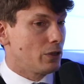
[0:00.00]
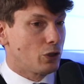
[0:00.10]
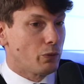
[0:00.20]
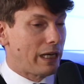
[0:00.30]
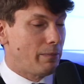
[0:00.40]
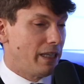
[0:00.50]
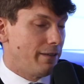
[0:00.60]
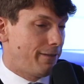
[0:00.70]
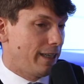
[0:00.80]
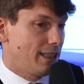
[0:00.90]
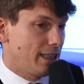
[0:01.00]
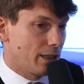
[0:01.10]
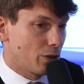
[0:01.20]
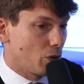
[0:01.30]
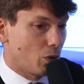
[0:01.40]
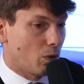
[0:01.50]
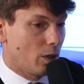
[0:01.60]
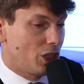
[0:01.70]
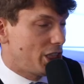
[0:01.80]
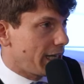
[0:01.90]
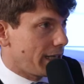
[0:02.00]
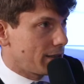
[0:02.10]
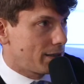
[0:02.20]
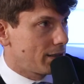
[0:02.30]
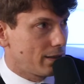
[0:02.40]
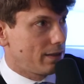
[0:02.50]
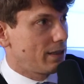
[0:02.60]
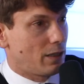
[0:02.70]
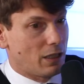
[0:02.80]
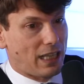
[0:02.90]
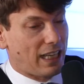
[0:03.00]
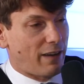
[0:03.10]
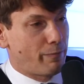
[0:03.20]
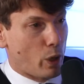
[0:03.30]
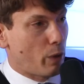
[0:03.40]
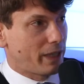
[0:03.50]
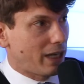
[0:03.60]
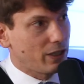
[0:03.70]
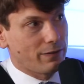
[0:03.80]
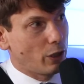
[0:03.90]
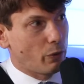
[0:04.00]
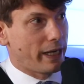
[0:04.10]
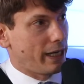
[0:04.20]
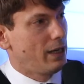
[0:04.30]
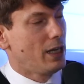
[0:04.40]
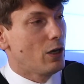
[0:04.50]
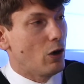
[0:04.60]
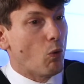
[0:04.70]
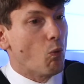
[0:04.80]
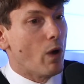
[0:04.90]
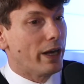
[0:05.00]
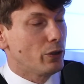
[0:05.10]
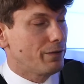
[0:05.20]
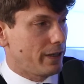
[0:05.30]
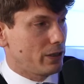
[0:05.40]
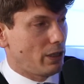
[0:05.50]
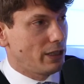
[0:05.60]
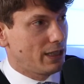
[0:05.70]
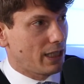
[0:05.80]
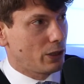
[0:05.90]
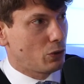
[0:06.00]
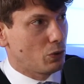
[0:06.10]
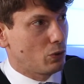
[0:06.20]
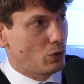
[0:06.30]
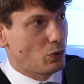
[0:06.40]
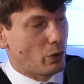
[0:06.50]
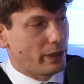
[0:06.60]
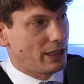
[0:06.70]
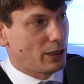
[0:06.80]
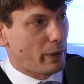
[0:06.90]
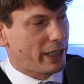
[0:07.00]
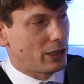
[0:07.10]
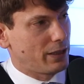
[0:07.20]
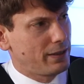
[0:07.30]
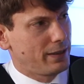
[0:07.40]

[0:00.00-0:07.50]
you will be facing, giants that have popped out of nowhere when you finally decide to go in this direction.